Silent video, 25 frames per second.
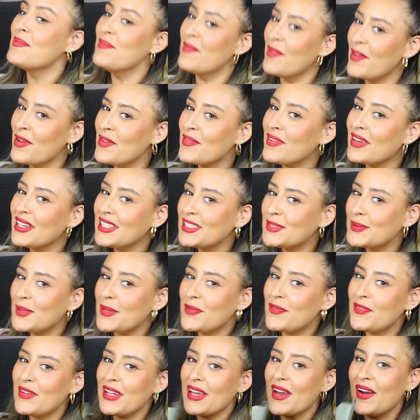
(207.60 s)
Moving
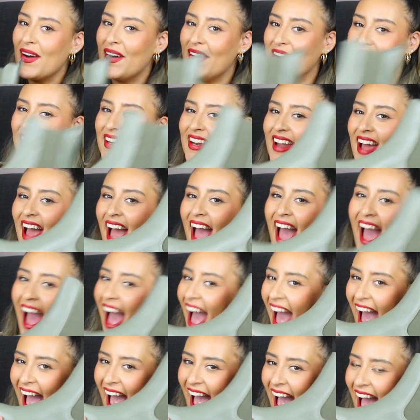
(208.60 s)
swiftly on.
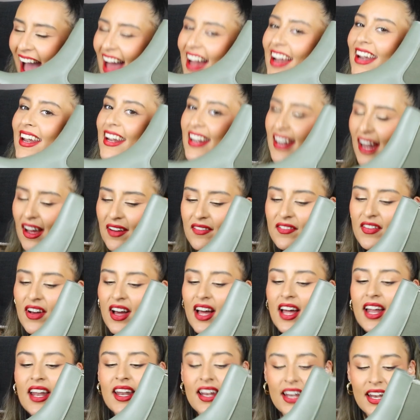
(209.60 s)
Love
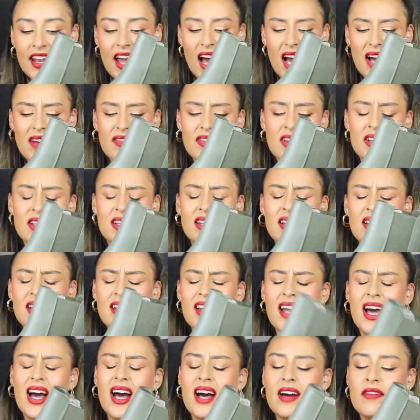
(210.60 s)

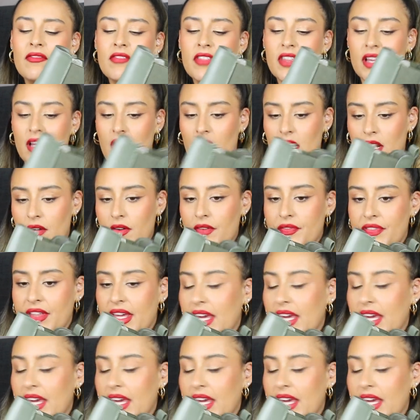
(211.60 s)
the colour of